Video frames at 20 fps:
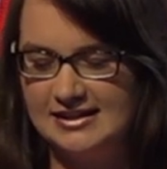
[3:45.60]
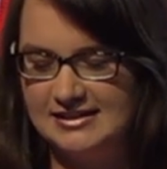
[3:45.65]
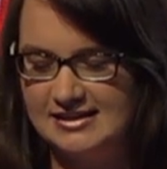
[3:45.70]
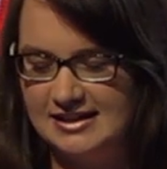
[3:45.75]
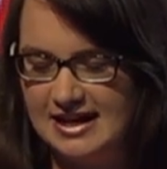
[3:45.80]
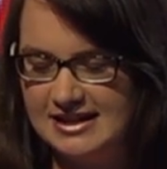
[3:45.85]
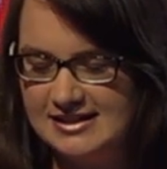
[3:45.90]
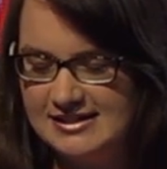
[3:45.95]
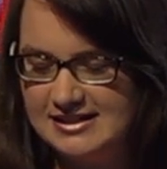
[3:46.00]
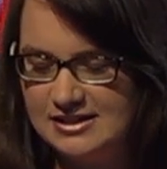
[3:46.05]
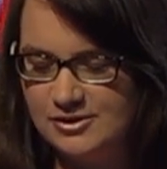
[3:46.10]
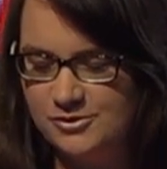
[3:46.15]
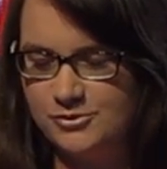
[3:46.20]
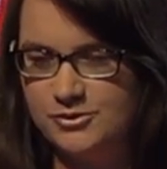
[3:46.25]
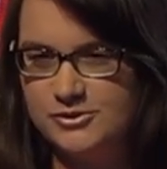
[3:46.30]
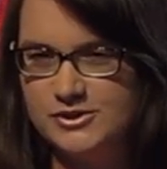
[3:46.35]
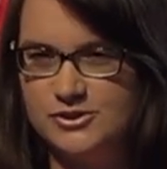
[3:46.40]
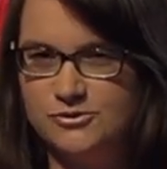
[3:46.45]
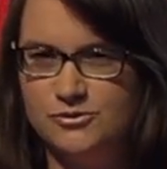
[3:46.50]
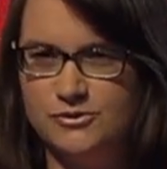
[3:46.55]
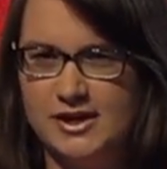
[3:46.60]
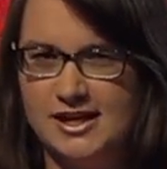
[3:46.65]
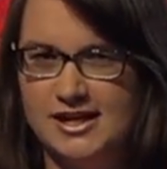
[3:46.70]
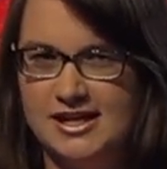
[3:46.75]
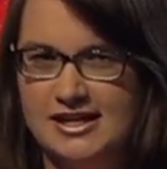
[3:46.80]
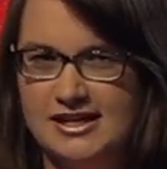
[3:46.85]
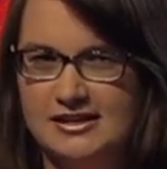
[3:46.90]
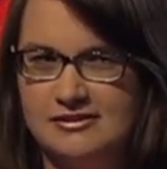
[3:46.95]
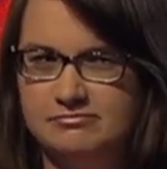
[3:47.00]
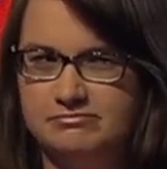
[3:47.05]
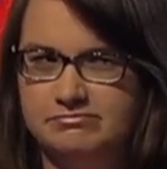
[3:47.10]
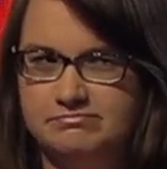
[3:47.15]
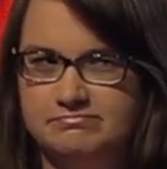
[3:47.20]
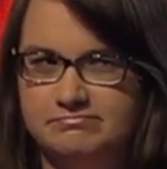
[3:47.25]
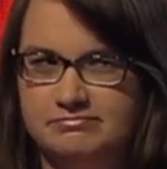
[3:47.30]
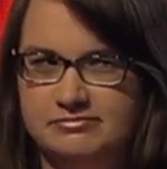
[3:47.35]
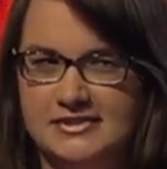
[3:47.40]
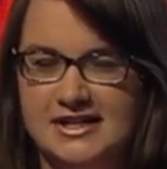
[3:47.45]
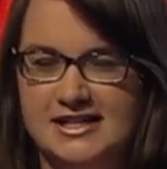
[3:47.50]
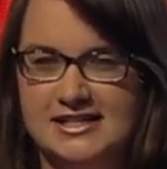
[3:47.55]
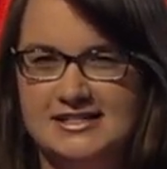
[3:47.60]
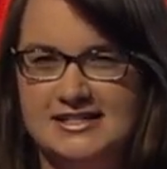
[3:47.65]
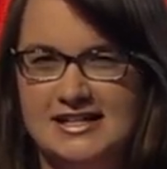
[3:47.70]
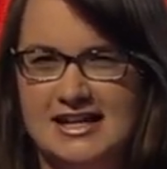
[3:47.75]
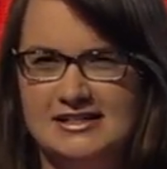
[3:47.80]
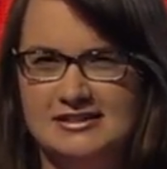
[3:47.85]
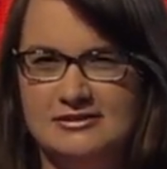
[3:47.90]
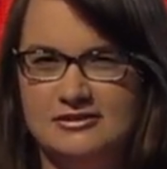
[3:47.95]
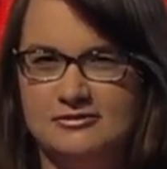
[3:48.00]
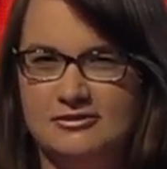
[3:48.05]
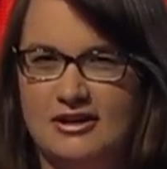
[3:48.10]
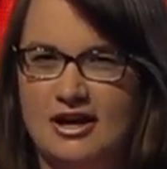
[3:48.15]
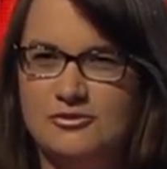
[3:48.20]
And the answer was really easy and,